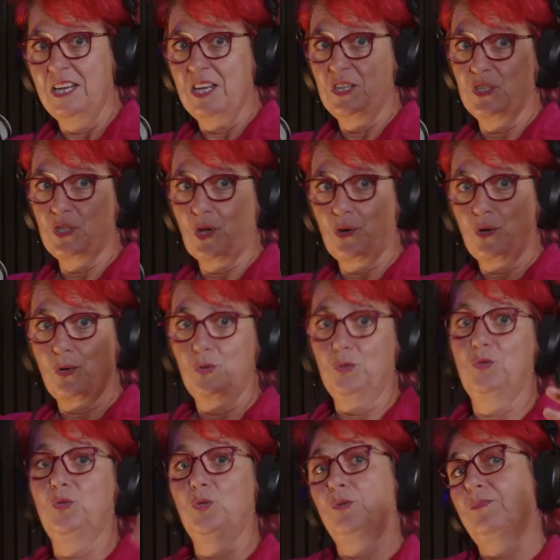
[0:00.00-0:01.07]
so-called
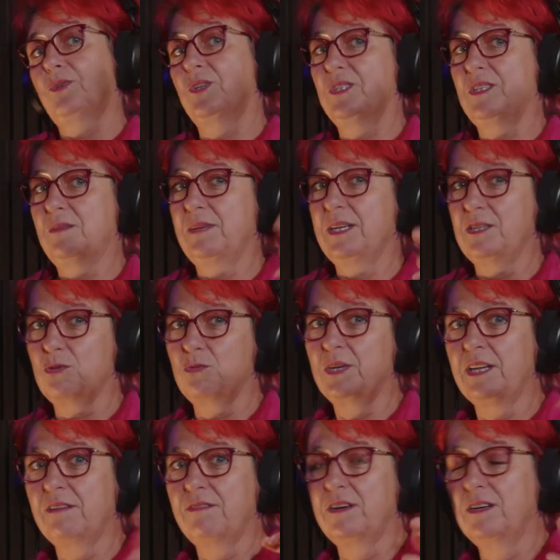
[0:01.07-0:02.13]
ore deposit about
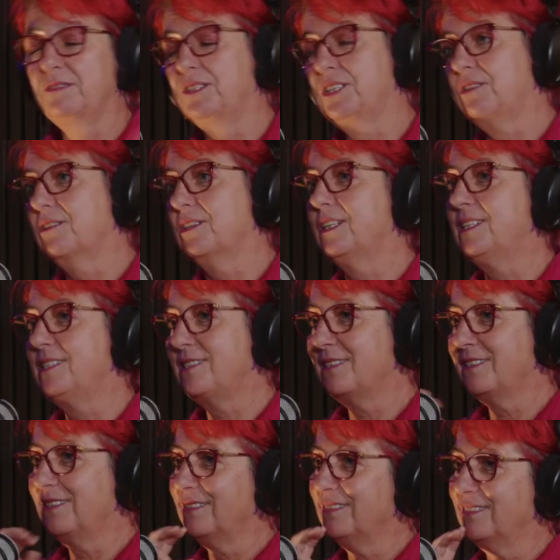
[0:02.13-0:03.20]
25 degrees
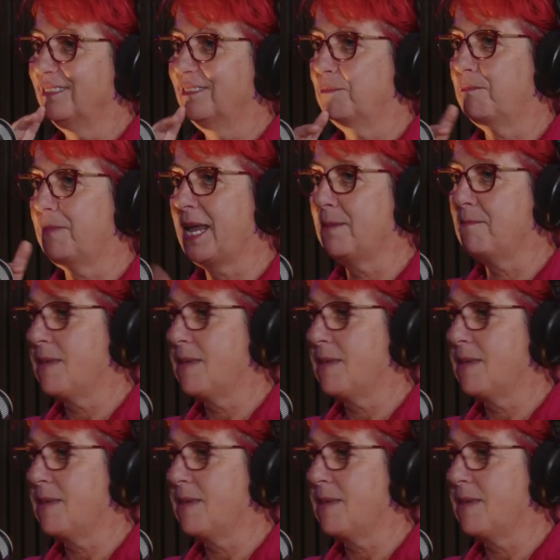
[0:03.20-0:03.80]
and then bang,